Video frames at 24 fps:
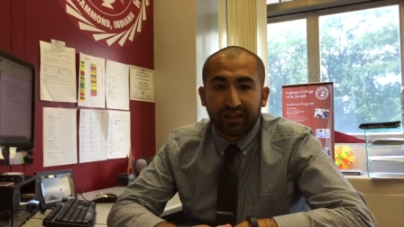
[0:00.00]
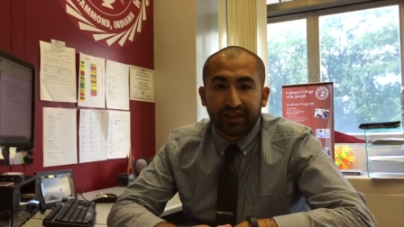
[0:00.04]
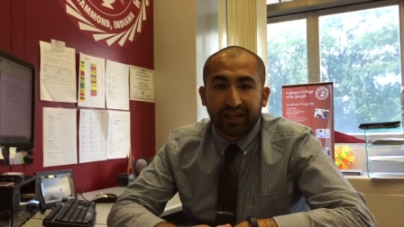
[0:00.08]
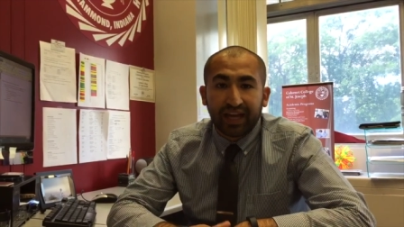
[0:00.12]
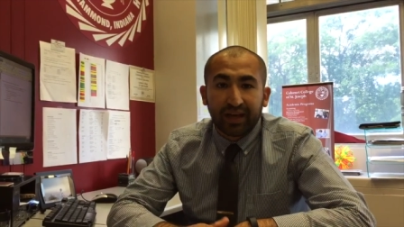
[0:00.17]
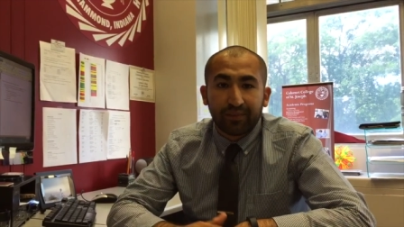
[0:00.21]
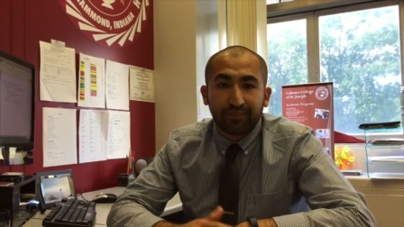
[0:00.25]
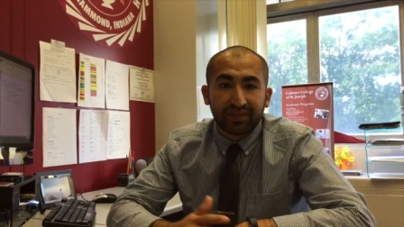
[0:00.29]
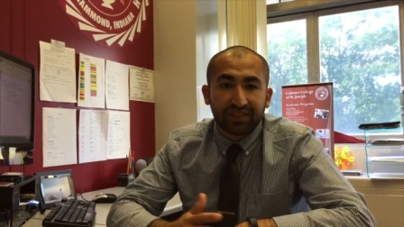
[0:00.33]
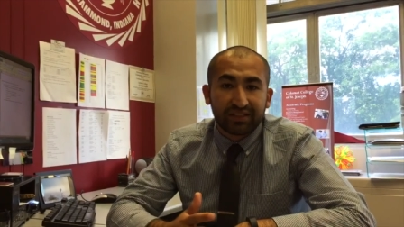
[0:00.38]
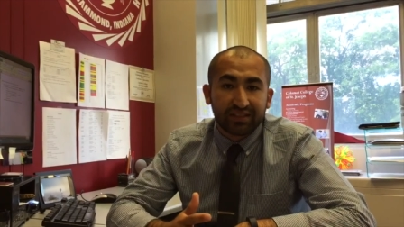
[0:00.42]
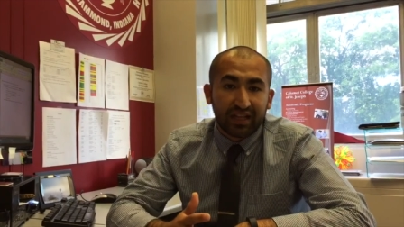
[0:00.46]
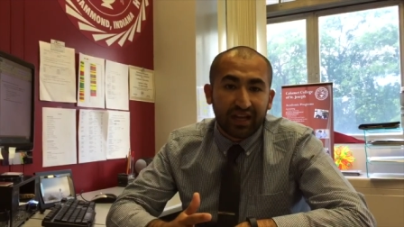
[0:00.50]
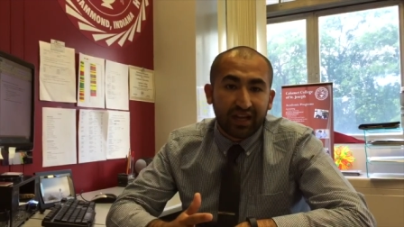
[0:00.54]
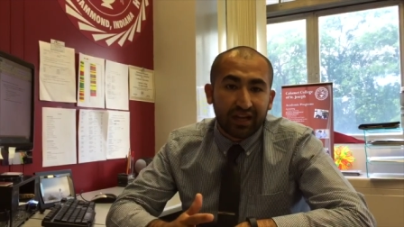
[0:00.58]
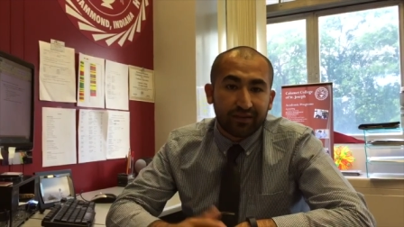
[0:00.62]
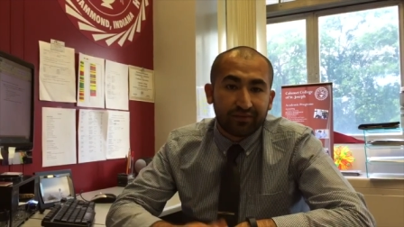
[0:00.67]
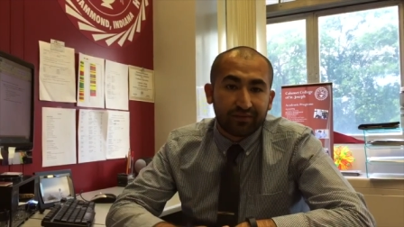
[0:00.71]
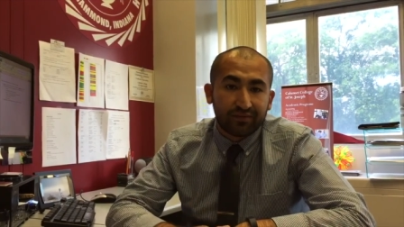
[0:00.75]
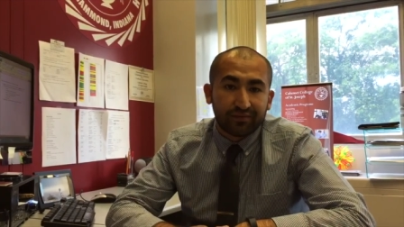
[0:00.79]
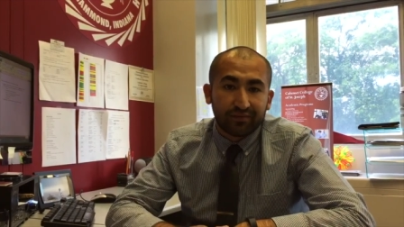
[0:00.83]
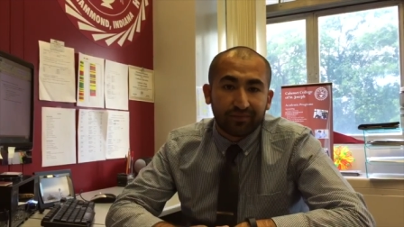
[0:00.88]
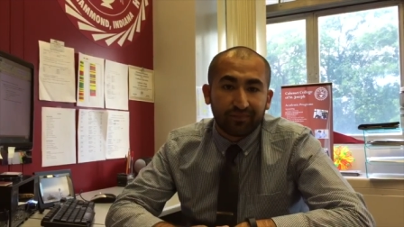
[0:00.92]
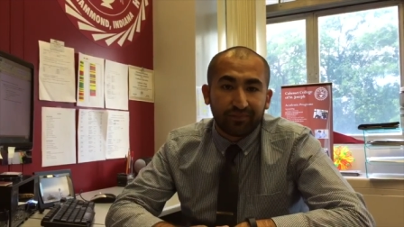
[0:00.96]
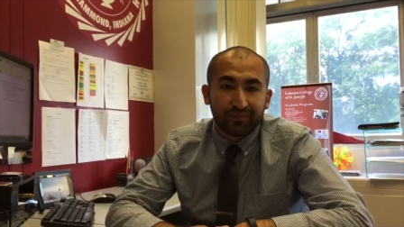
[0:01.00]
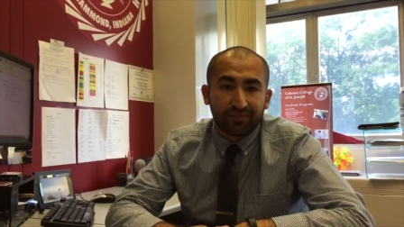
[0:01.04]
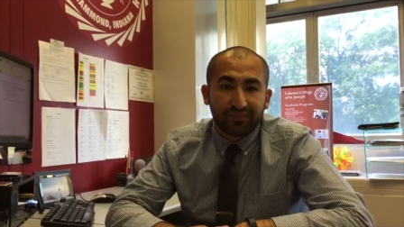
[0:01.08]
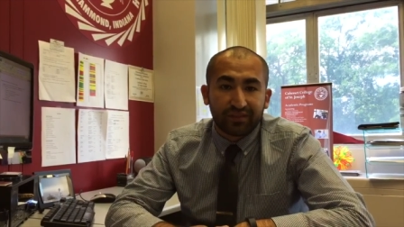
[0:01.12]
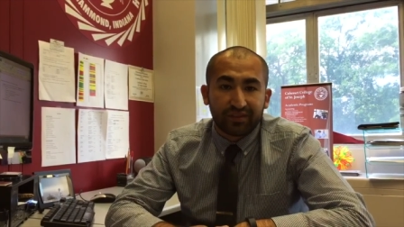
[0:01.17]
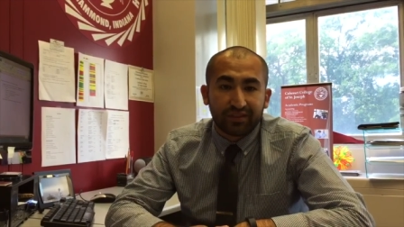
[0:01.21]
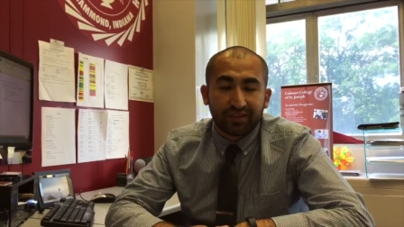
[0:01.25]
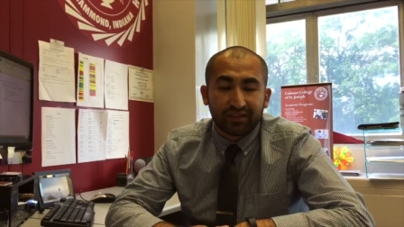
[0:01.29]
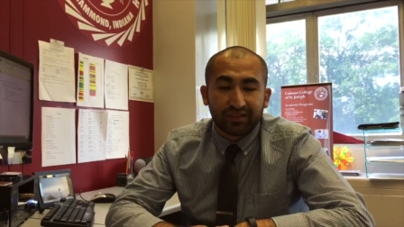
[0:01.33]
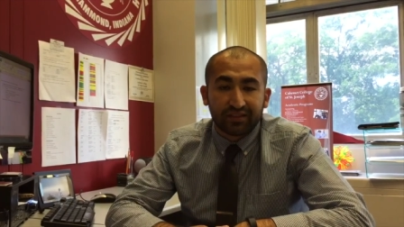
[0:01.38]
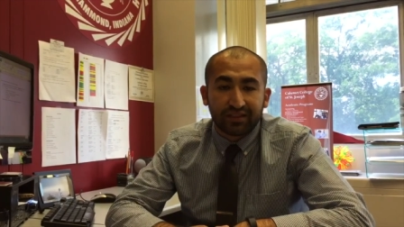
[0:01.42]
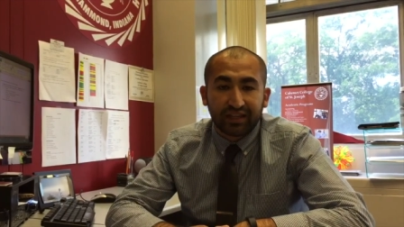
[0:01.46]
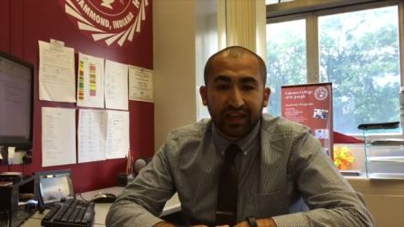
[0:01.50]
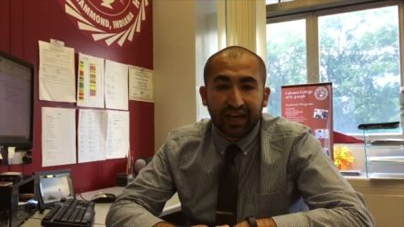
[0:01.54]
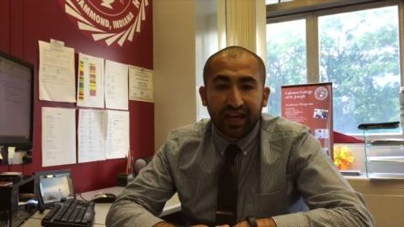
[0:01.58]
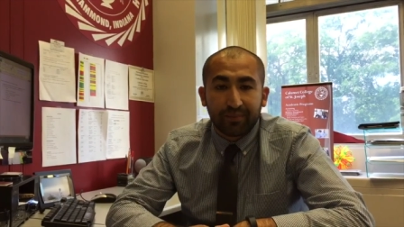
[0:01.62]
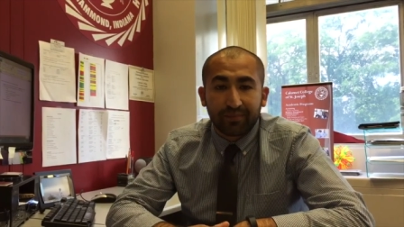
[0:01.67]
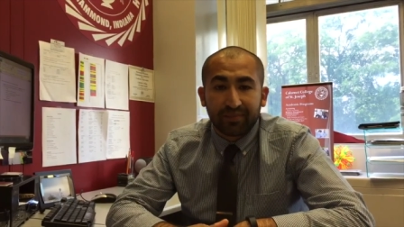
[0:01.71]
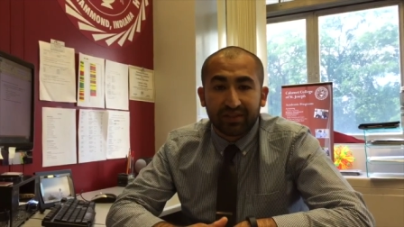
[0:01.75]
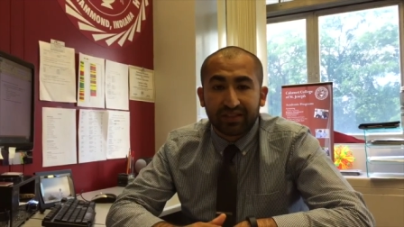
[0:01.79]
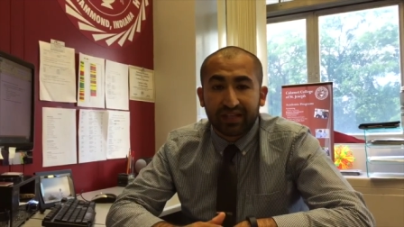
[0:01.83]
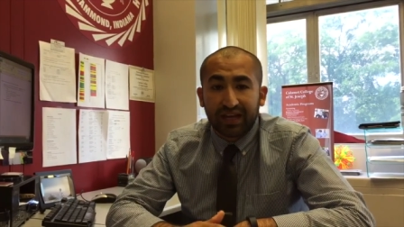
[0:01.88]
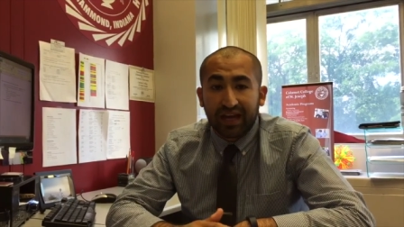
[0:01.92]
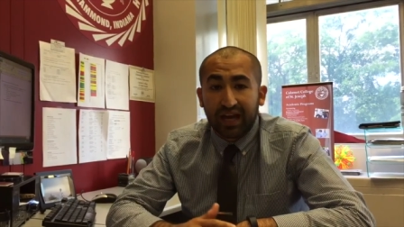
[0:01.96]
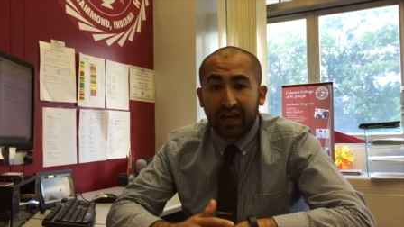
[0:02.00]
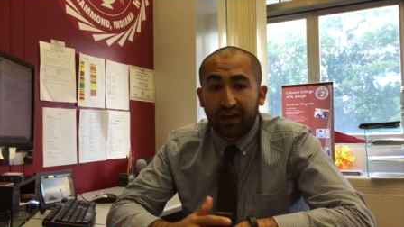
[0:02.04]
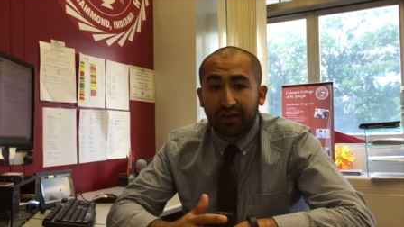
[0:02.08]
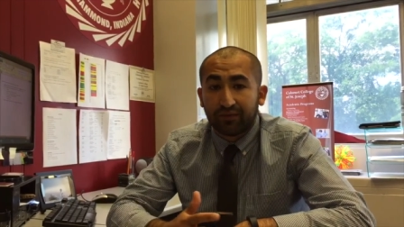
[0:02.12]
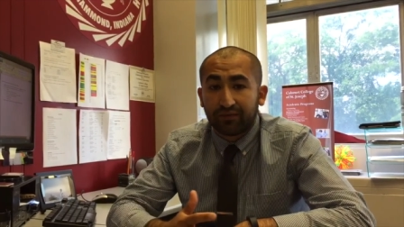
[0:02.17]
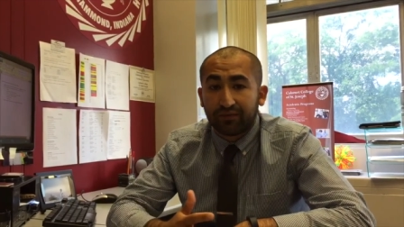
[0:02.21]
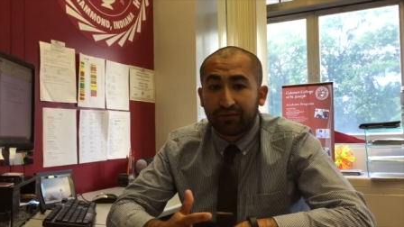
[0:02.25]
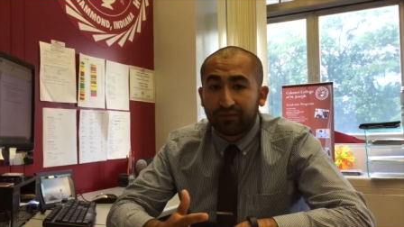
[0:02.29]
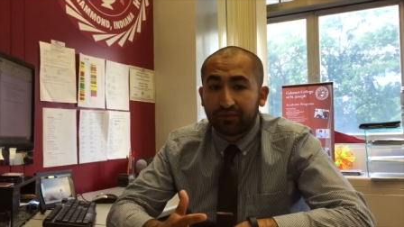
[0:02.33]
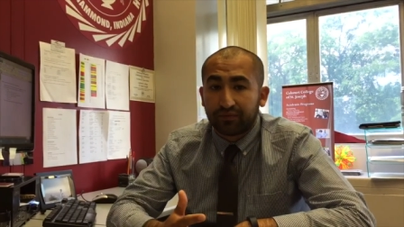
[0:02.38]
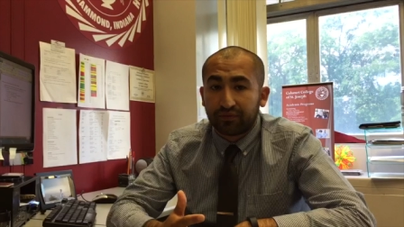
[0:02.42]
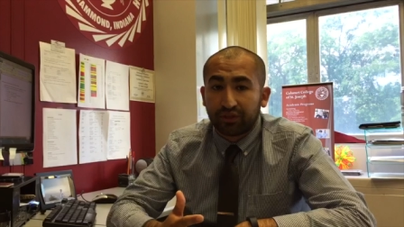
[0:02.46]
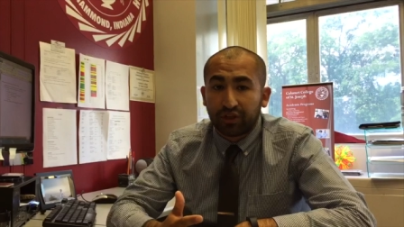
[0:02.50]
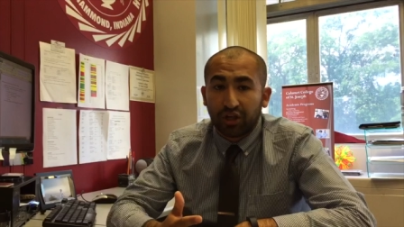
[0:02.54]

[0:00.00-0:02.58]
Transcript: Campus life. Does the campus have